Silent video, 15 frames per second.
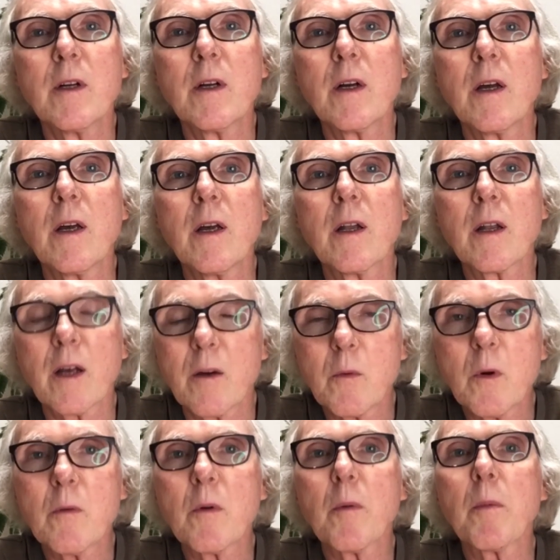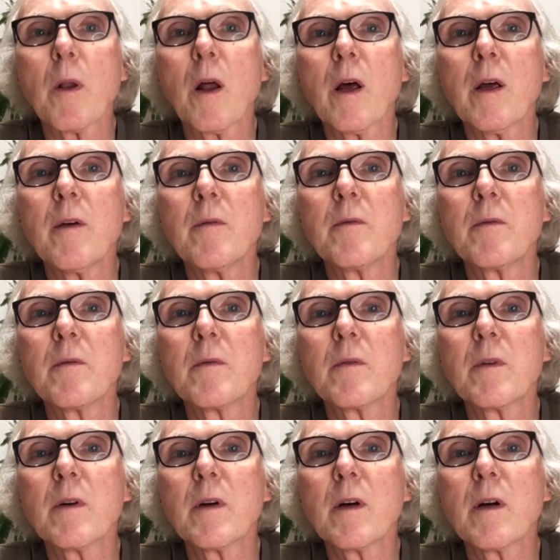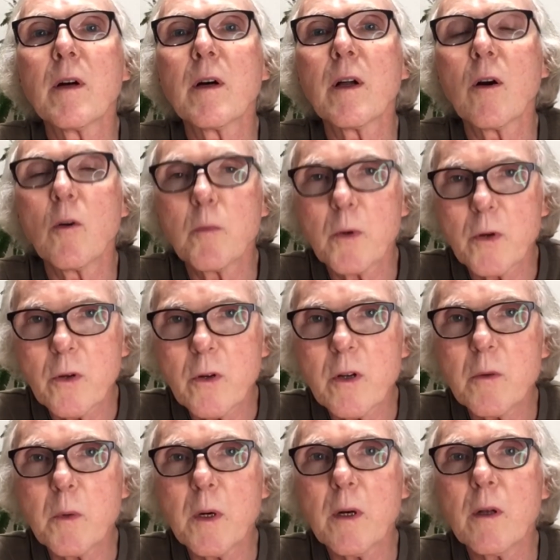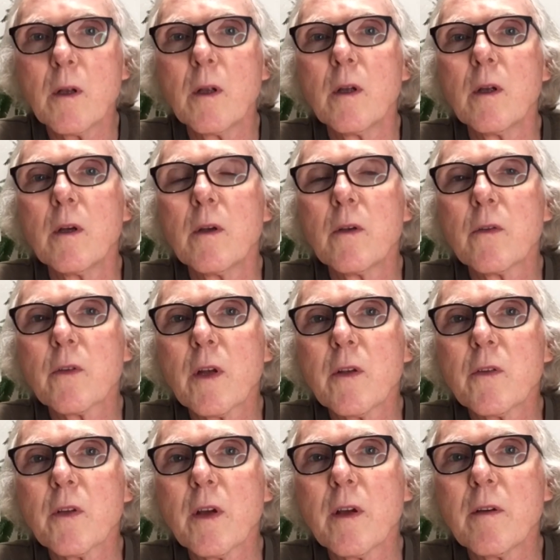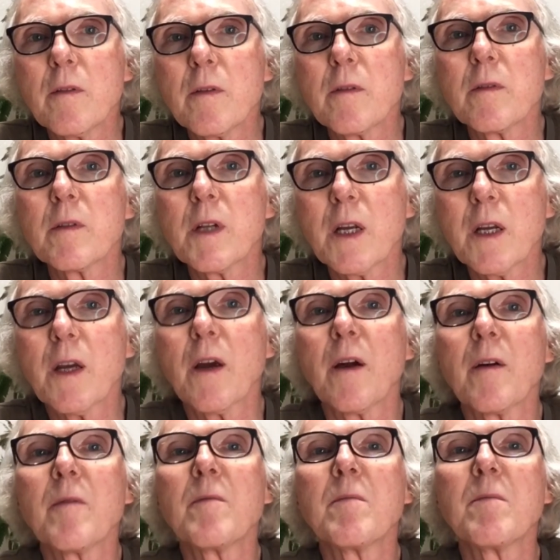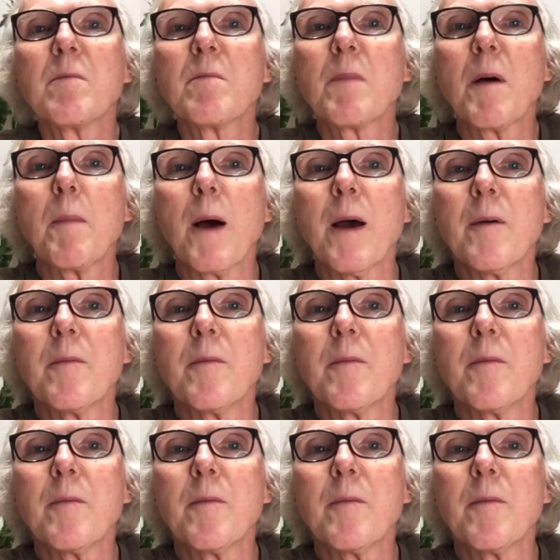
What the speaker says: and I will reply. I hope you're doing well. Stay safe. Take care. Bye-bye.